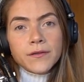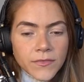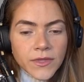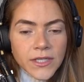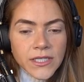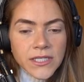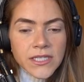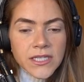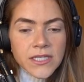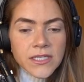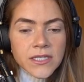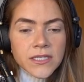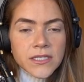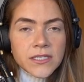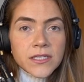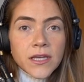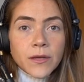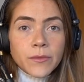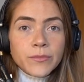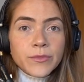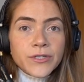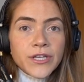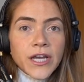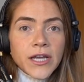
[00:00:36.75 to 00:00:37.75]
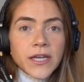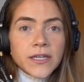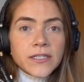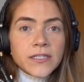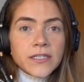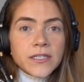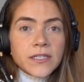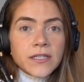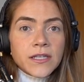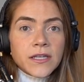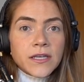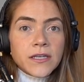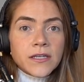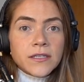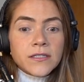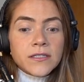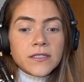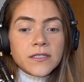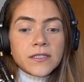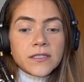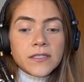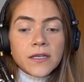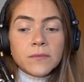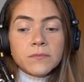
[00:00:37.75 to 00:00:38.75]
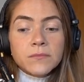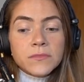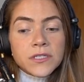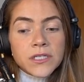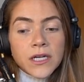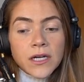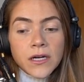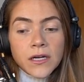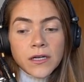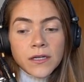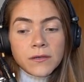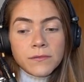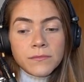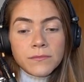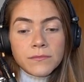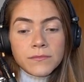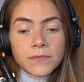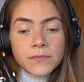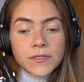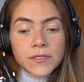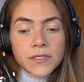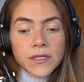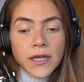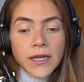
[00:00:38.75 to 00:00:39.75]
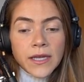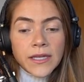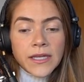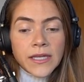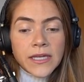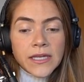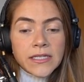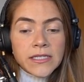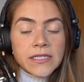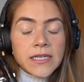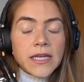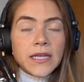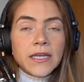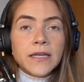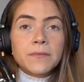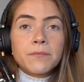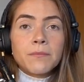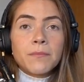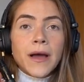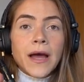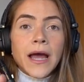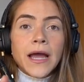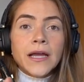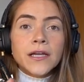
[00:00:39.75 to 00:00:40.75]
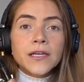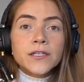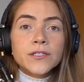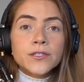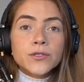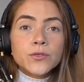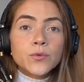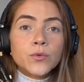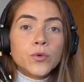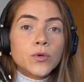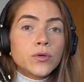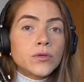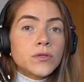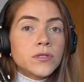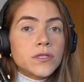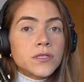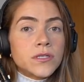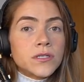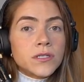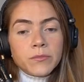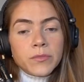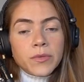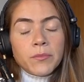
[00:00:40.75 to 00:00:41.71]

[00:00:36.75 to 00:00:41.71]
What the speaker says: This is a subject that sometimes I get taken back towards,